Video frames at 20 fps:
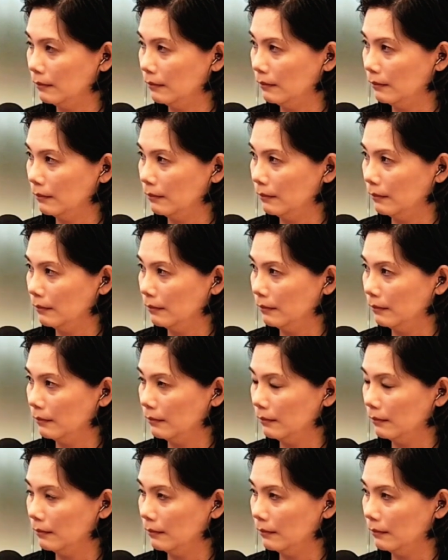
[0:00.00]

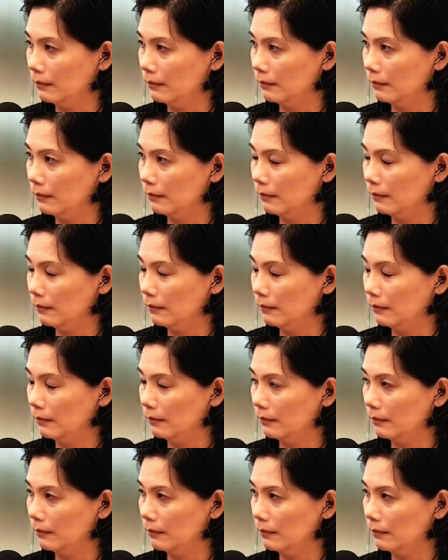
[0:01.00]

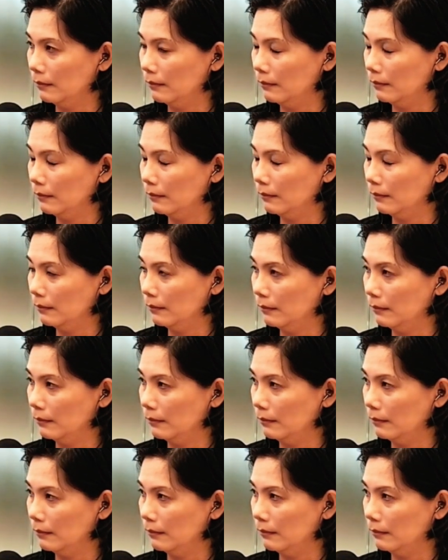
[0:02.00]

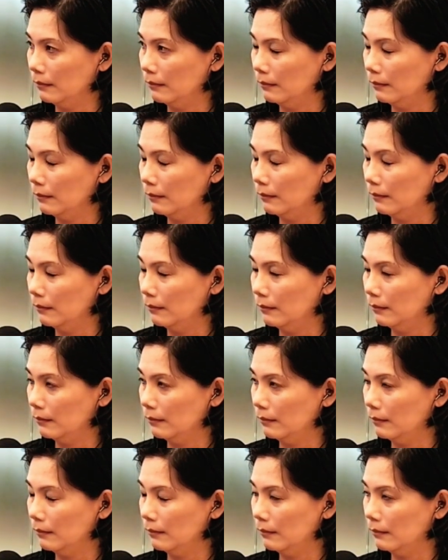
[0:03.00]

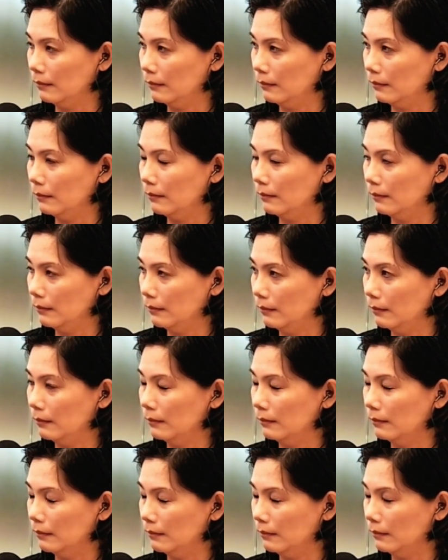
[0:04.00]

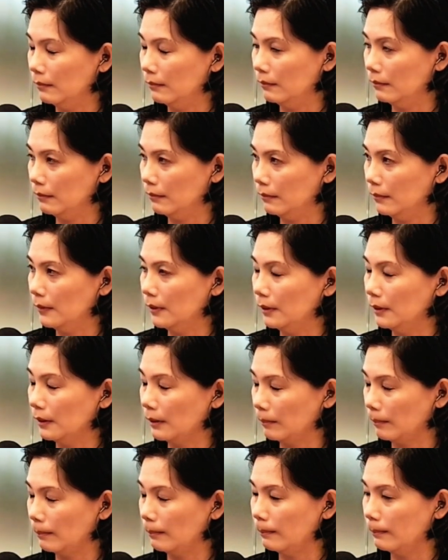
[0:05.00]

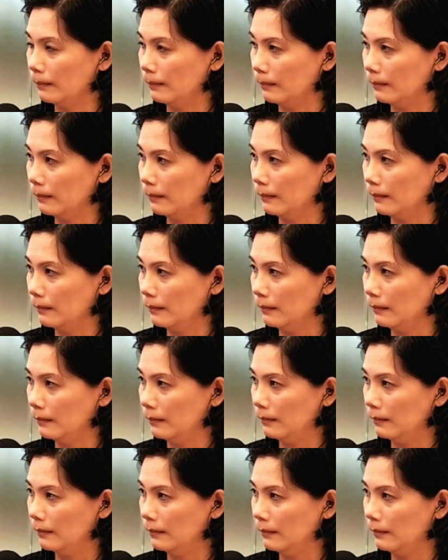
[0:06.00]

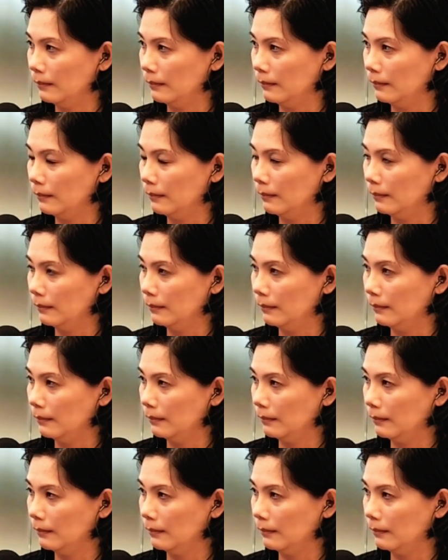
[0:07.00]
No words are spoken by the person on screen.